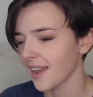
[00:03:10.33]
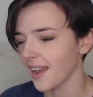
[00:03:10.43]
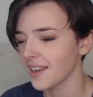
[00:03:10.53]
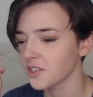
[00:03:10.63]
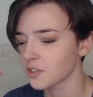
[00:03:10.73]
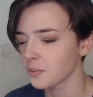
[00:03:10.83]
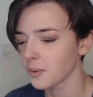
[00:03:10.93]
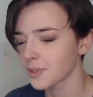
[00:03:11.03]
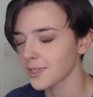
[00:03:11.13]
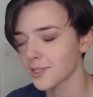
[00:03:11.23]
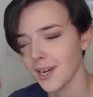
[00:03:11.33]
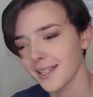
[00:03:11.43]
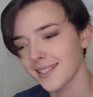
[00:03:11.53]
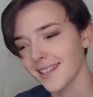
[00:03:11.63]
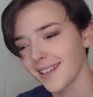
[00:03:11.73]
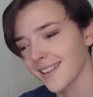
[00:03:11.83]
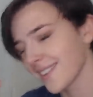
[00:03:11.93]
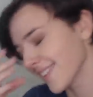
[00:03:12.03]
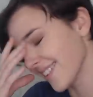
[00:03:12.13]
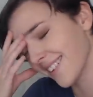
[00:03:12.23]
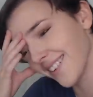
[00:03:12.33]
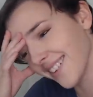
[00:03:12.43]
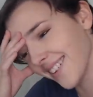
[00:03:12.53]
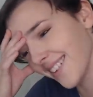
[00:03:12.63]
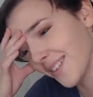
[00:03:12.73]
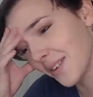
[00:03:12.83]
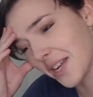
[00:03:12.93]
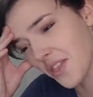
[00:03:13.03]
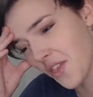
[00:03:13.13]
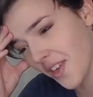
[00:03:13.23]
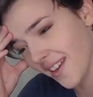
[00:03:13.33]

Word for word: and you're supposed to chase it with